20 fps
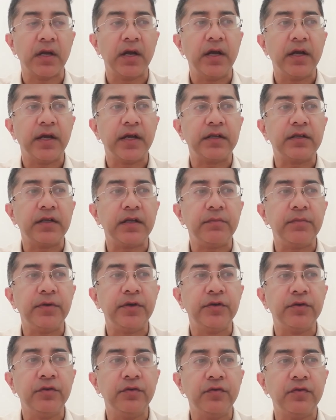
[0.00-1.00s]
It can be
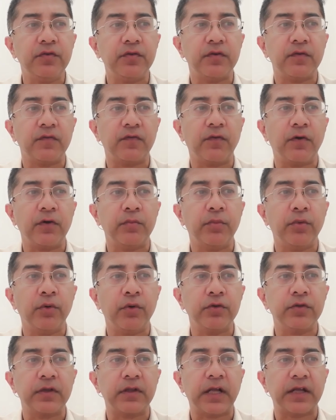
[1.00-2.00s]
used for
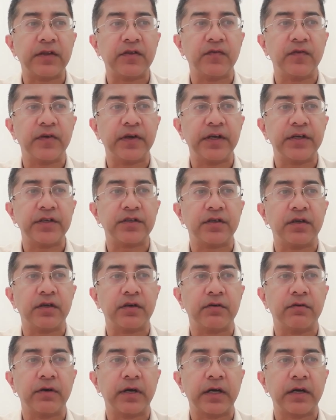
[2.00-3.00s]
both classification
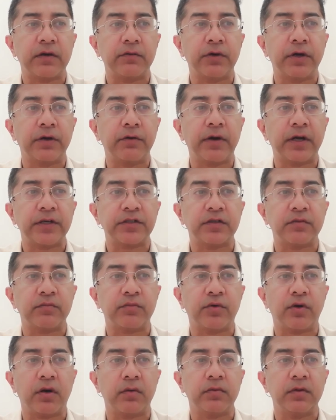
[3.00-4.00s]
and regression
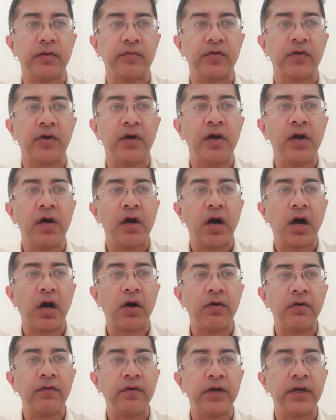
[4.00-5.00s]
problems.
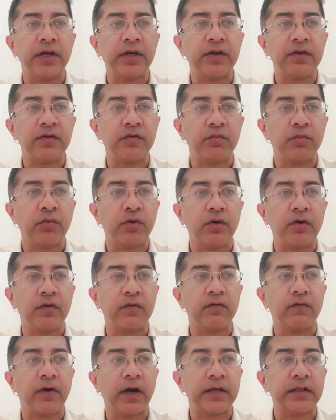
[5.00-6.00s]
However, it is more
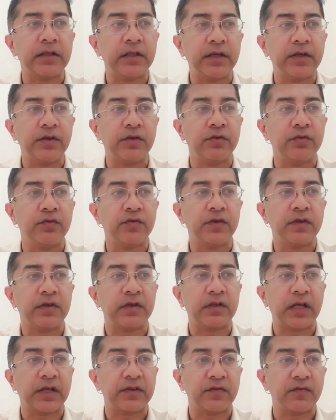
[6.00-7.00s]
widely used in
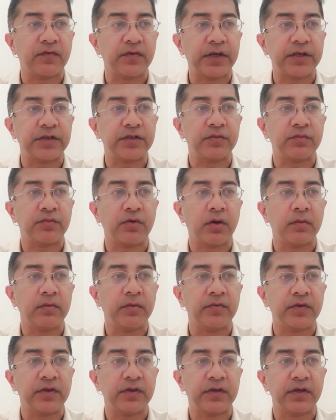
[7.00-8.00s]
classification
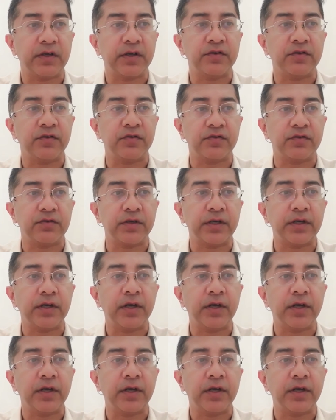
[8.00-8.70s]
problems in the industry.